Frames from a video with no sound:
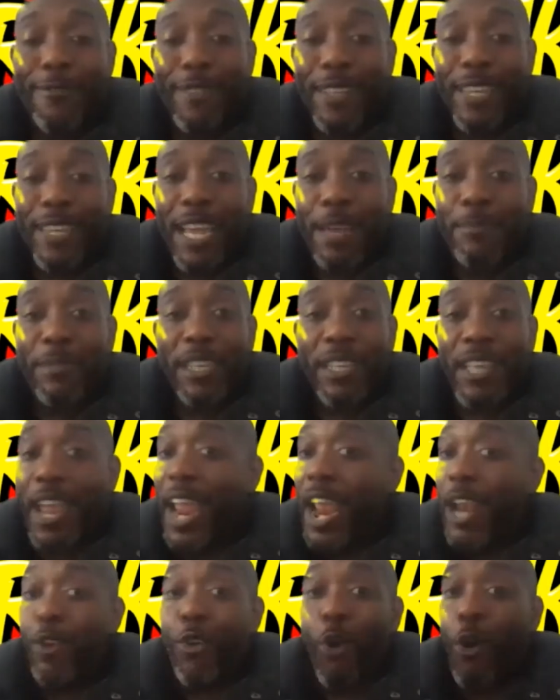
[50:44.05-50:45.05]
You get me? There
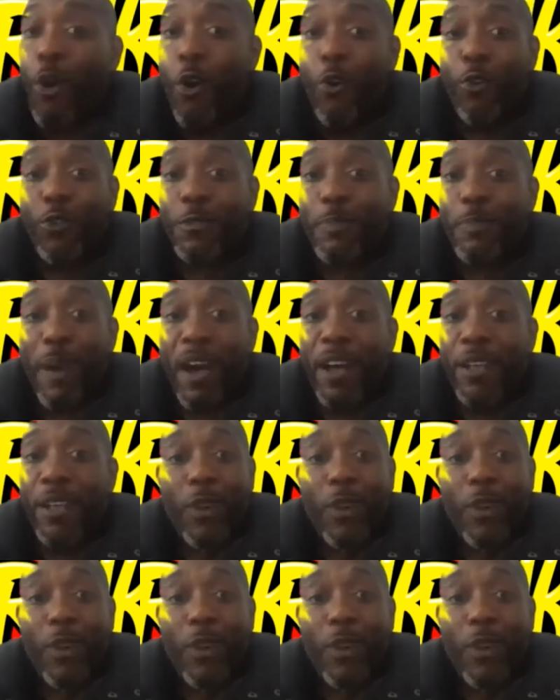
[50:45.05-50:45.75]
ain't no holds barred.